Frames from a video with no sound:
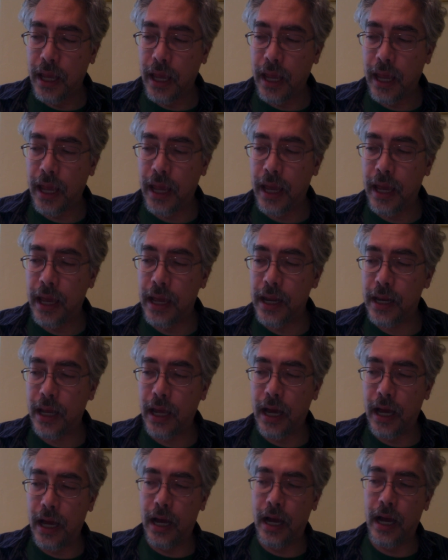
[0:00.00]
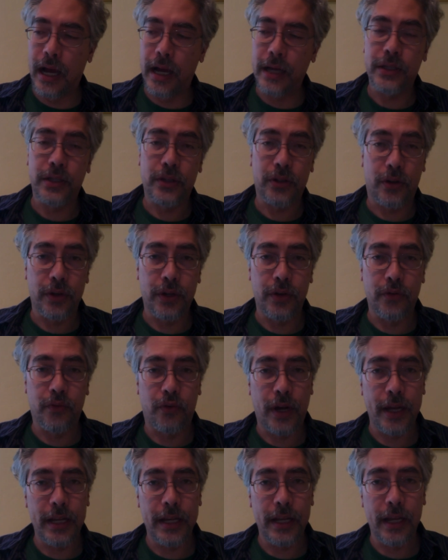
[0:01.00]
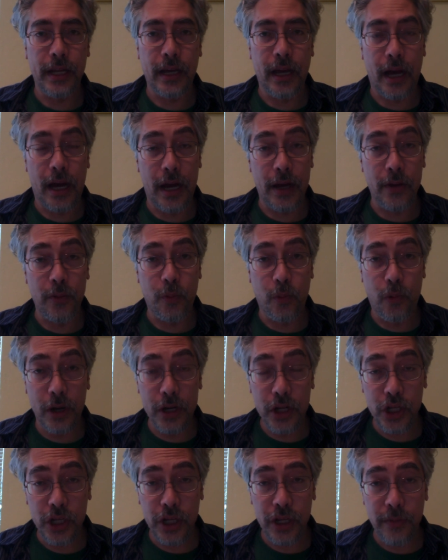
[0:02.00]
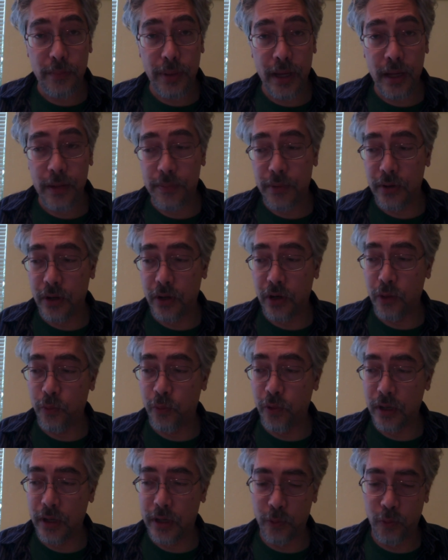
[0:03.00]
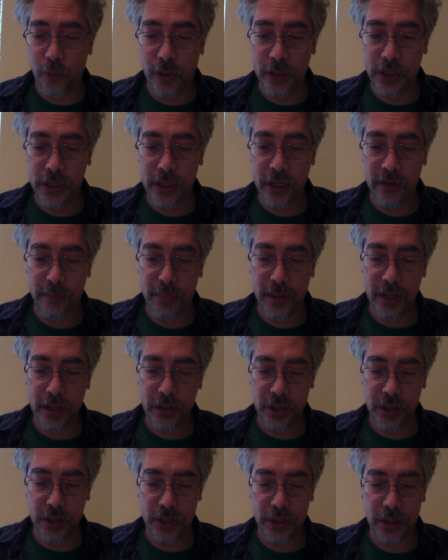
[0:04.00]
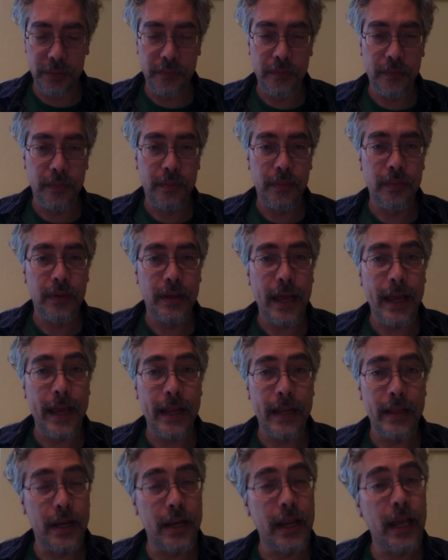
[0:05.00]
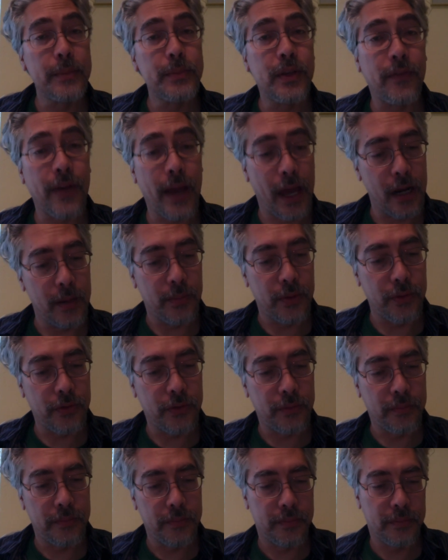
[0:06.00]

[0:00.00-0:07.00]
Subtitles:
and I started writing on one sheet of paper, or on one set of pieces, the names of animals.